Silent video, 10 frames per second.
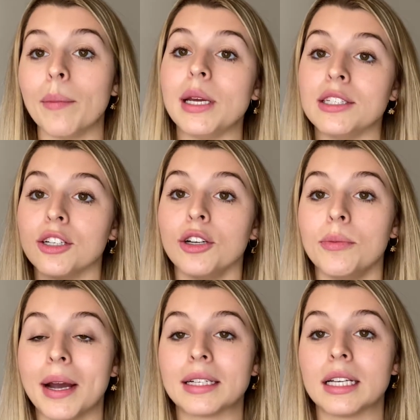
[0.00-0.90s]
Eastern New
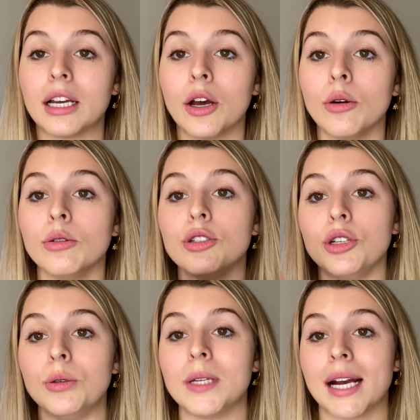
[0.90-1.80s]
Mexico
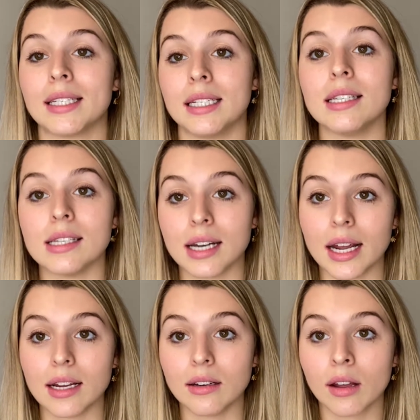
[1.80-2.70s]
to Texas
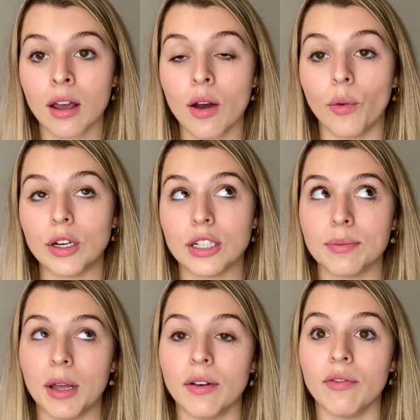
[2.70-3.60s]
State, which has
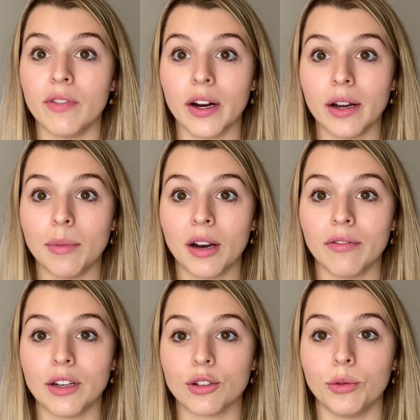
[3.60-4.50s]
been very
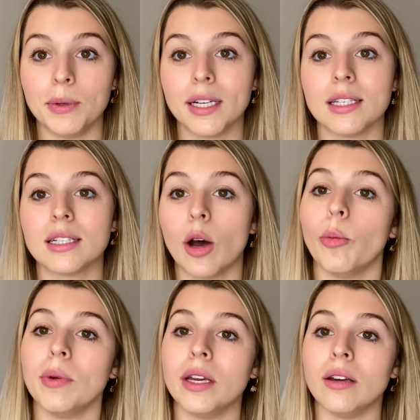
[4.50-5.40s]
beneficial because it's helped
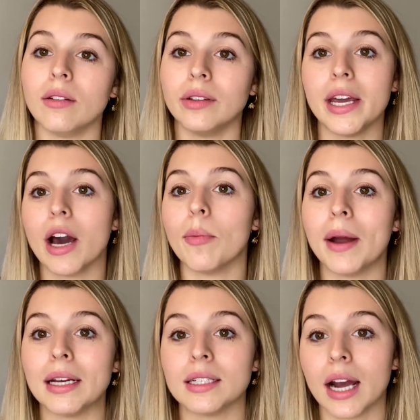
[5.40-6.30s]
me lay out my
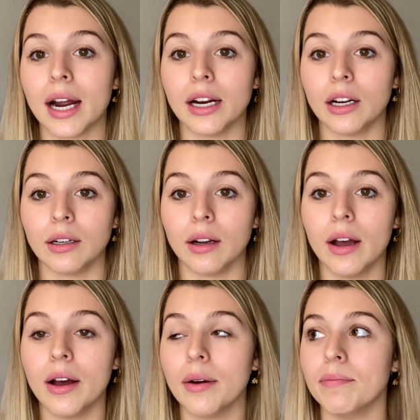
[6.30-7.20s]
entire
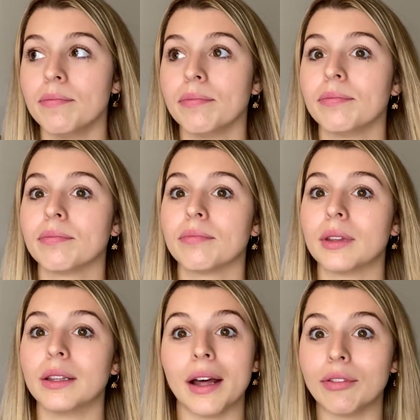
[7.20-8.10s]

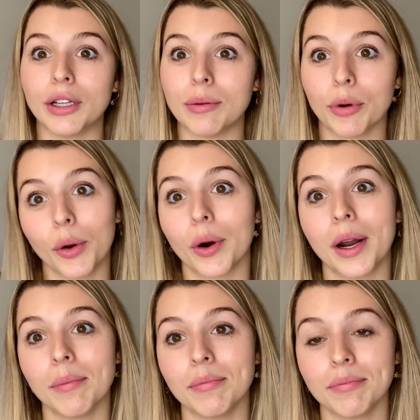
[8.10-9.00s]
leveling
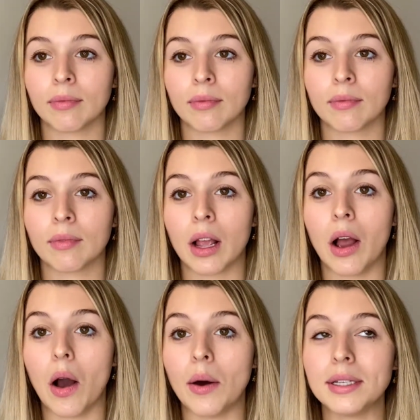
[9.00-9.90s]
program.
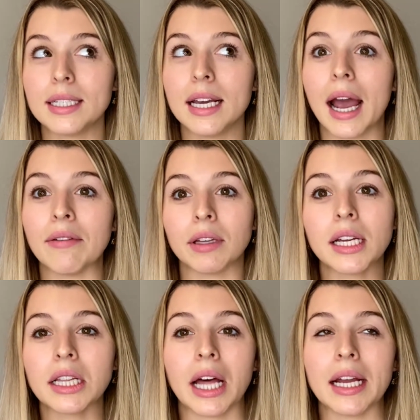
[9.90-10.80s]
Honestly, I
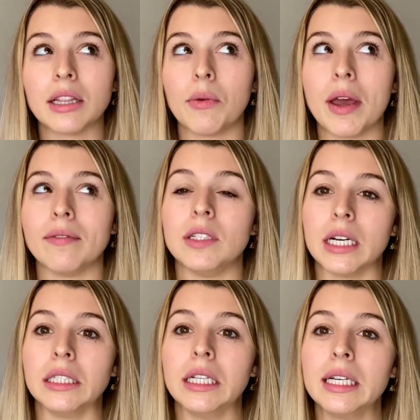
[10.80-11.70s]
really like the way I've
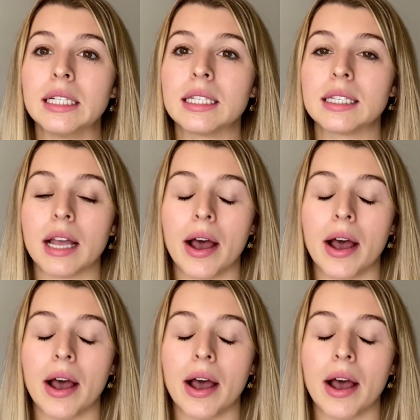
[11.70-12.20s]
done this.